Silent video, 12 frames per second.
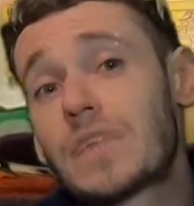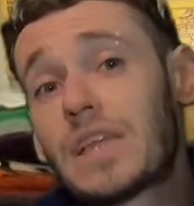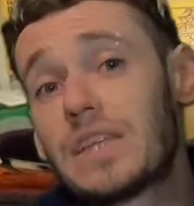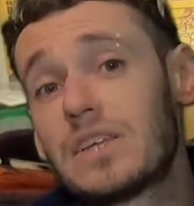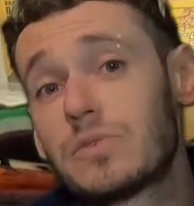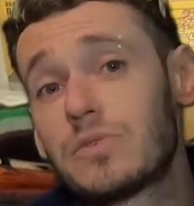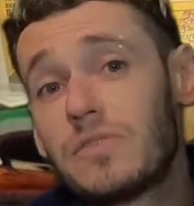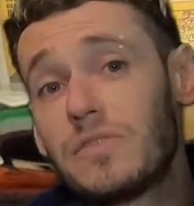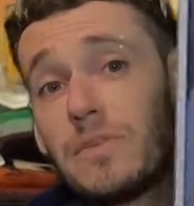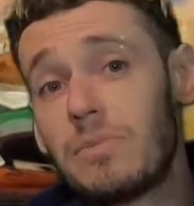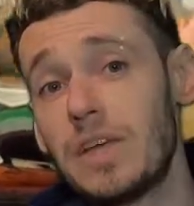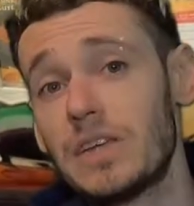This was
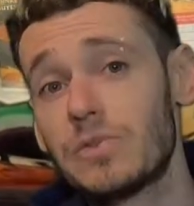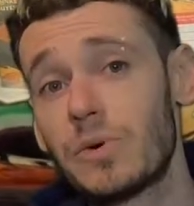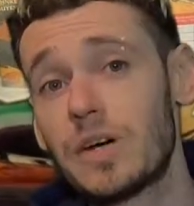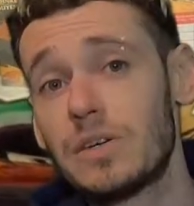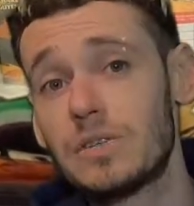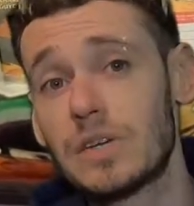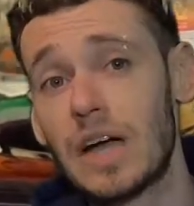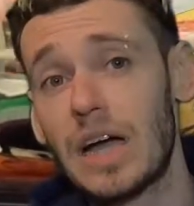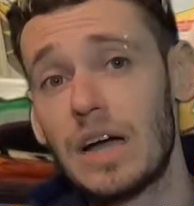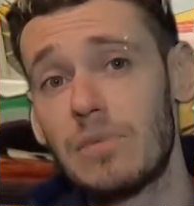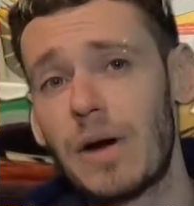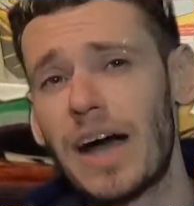50p as well.
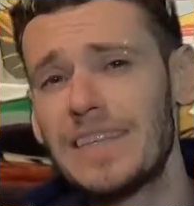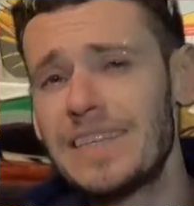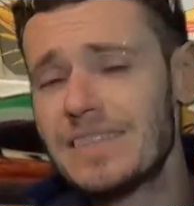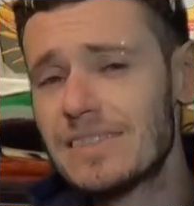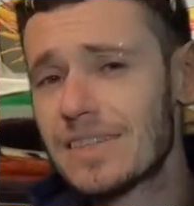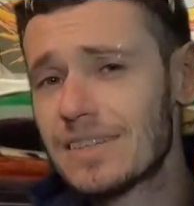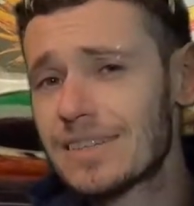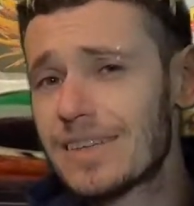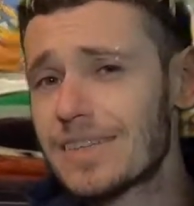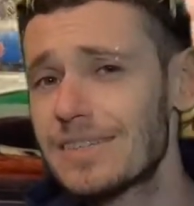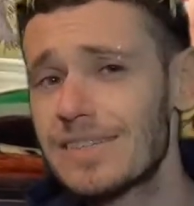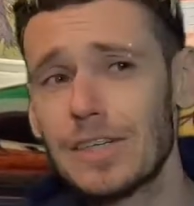This
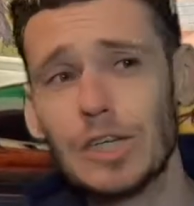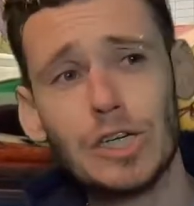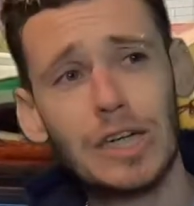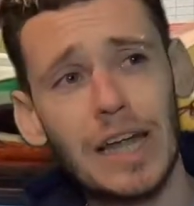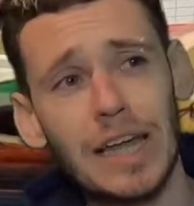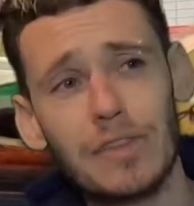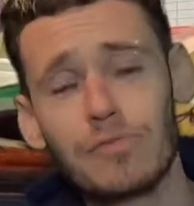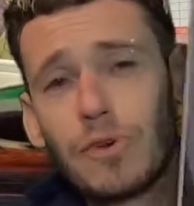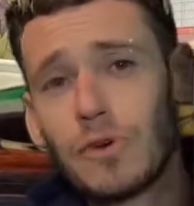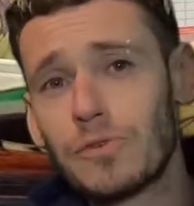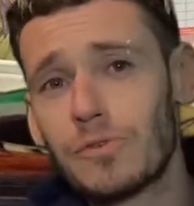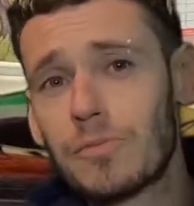doesn't look like the
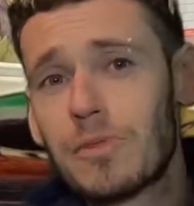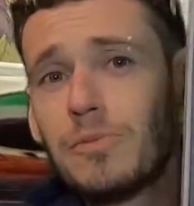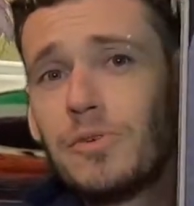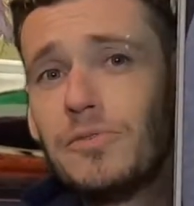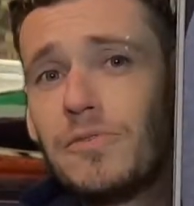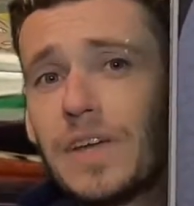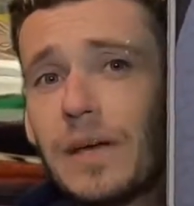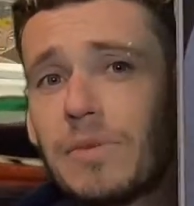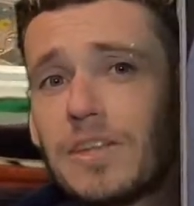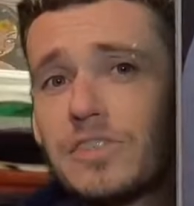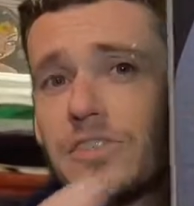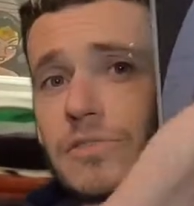Rogue from the movie. I
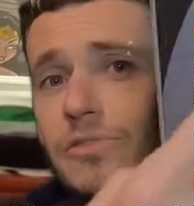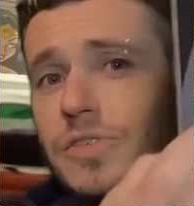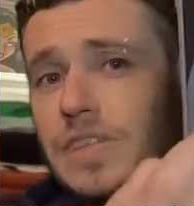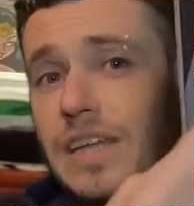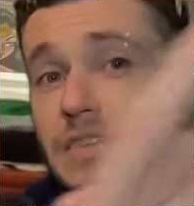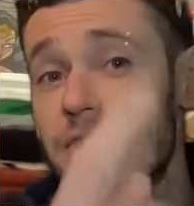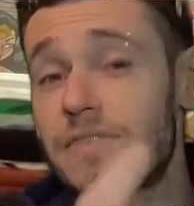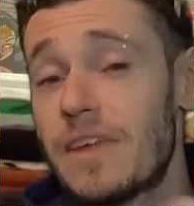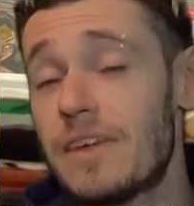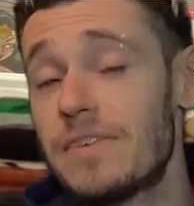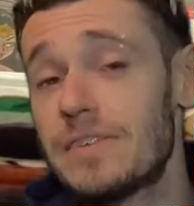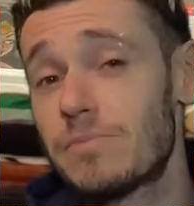mean, if
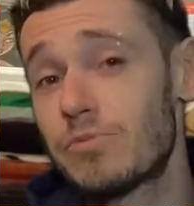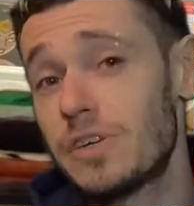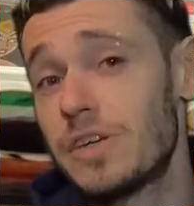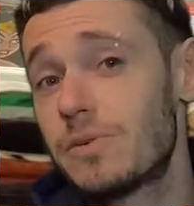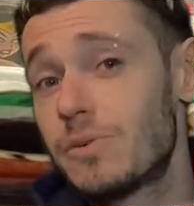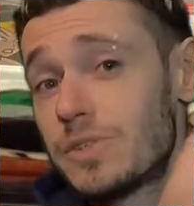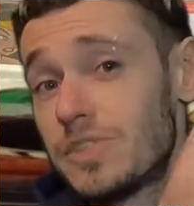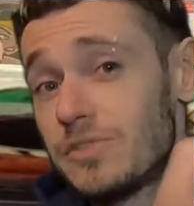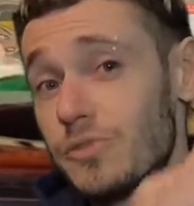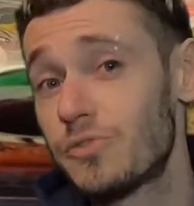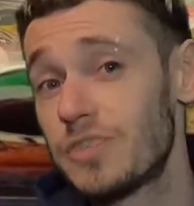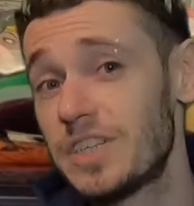it's a prequel and she's
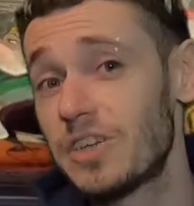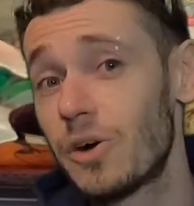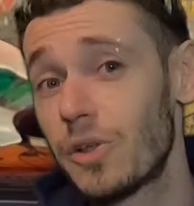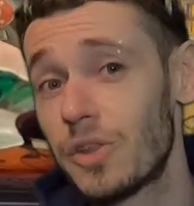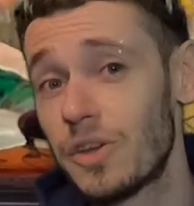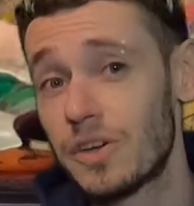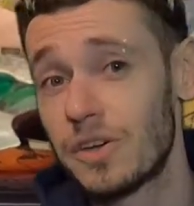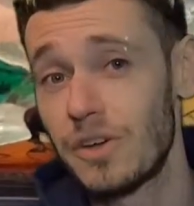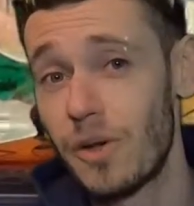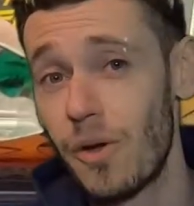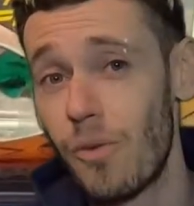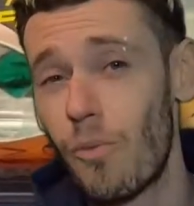already got the
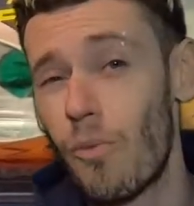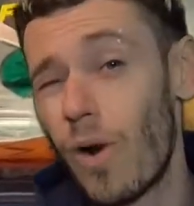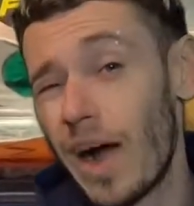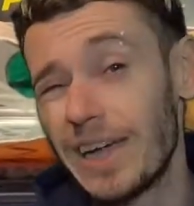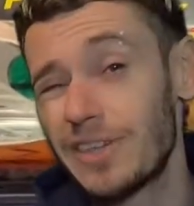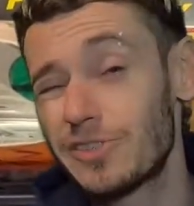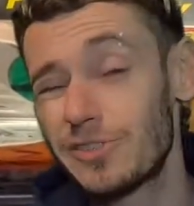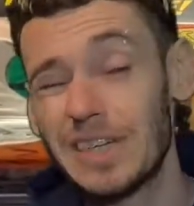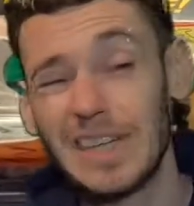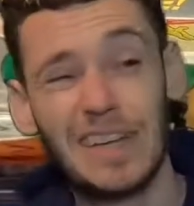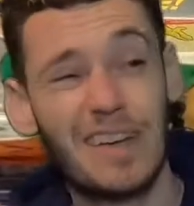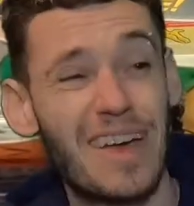white
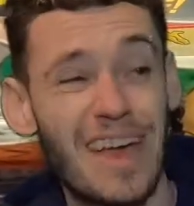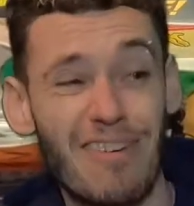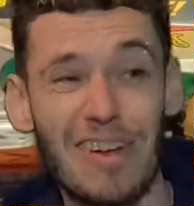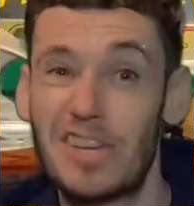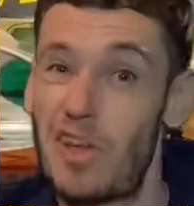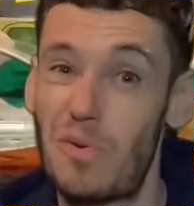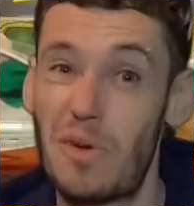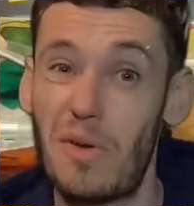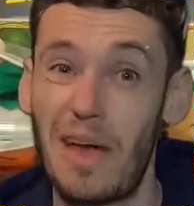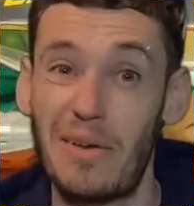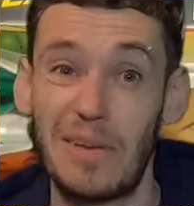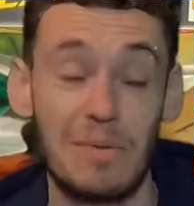streak in her hair. I don't know
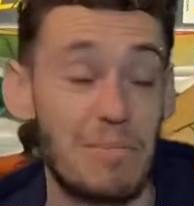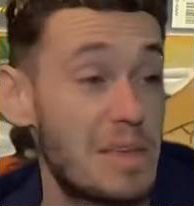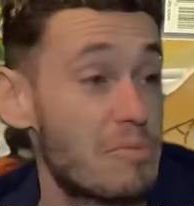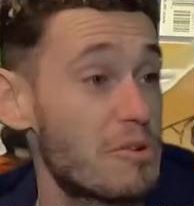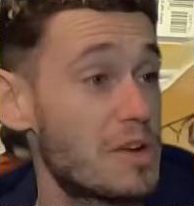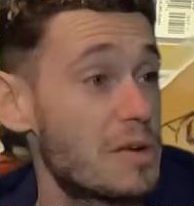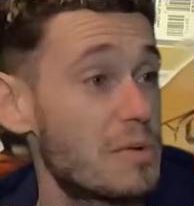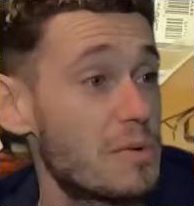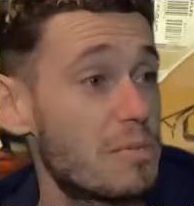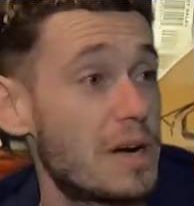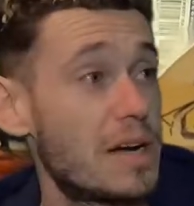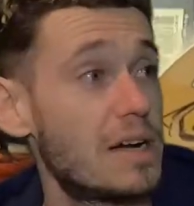how it can be a
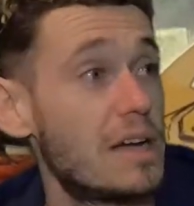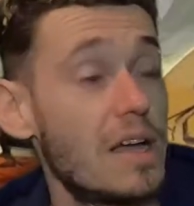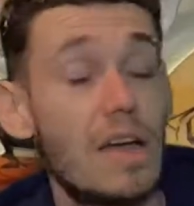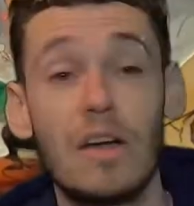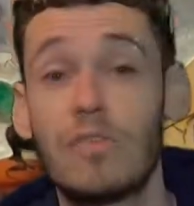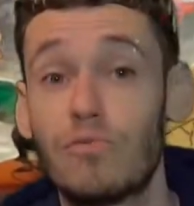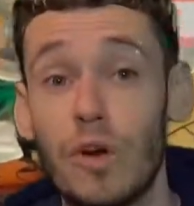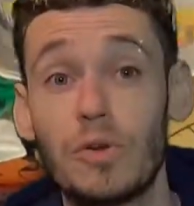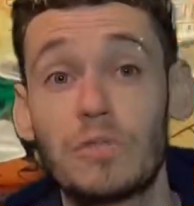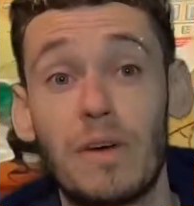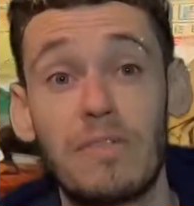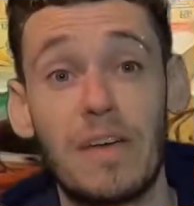prequel, but
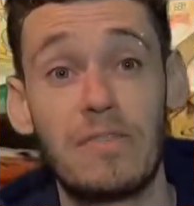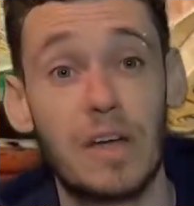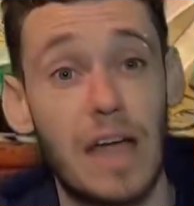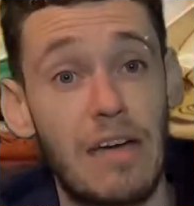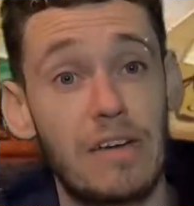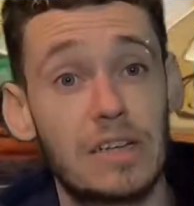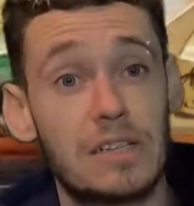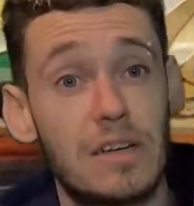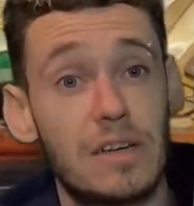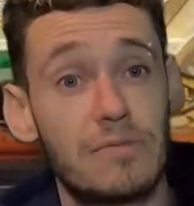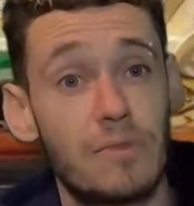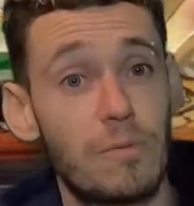Rogue's my favourite
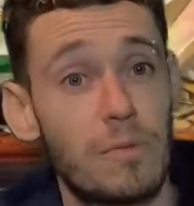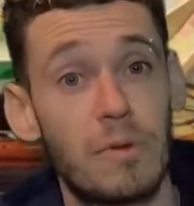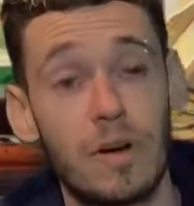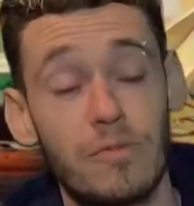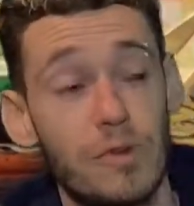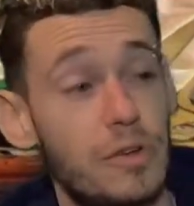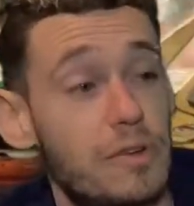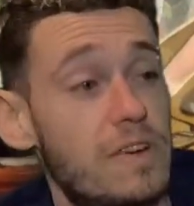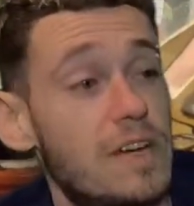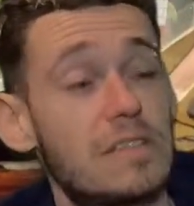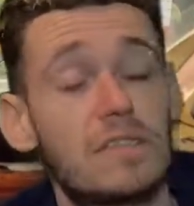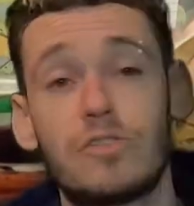character from the Marvel
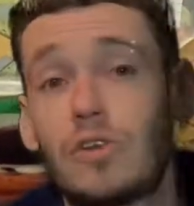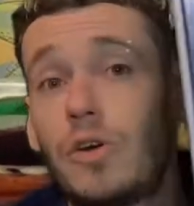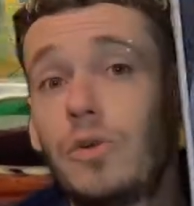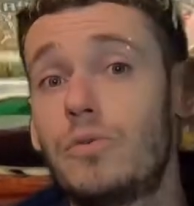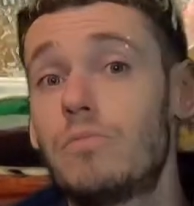Universe, so